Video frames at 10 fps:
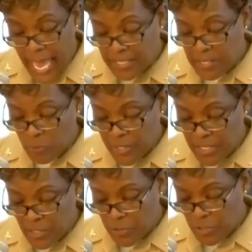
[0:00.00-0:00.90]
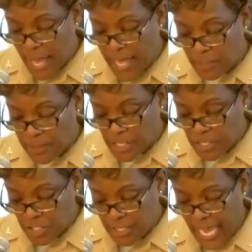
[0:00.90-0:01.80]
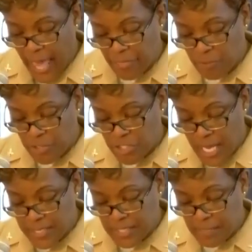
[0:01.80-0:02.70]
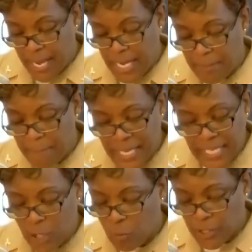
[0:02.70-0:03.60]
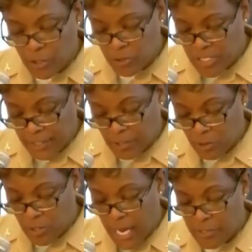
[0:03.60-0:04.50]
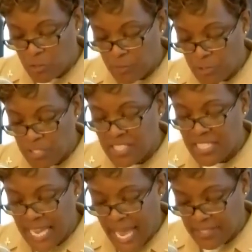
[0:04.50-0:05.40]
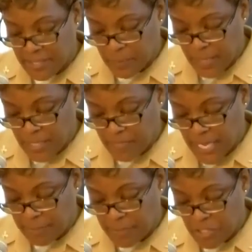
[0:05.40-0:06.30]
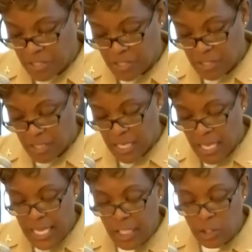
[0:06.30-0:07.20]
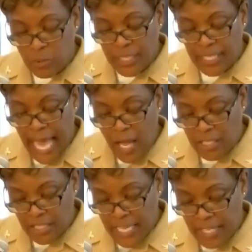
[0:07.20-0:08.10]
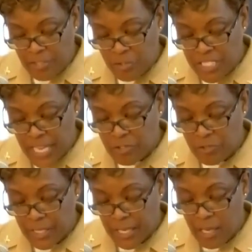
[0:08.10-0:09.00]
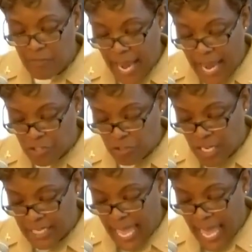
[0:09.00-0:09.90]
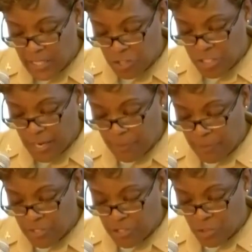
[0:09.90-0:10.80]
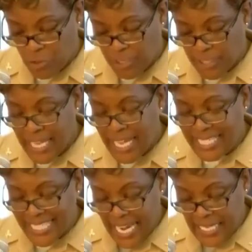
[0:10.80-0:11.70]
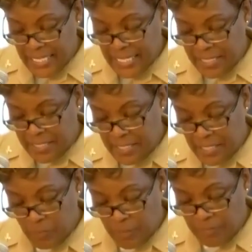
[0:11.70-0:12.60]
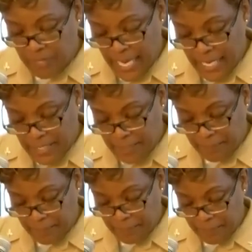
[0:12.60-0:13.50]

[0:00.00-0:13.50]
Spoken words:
NASA research mathematician Katherine Johnson made many critical technical contributions to NASA spaceflight missions, including calculating the trajectory of astronaut Alan Shepard's historic 1961 flight.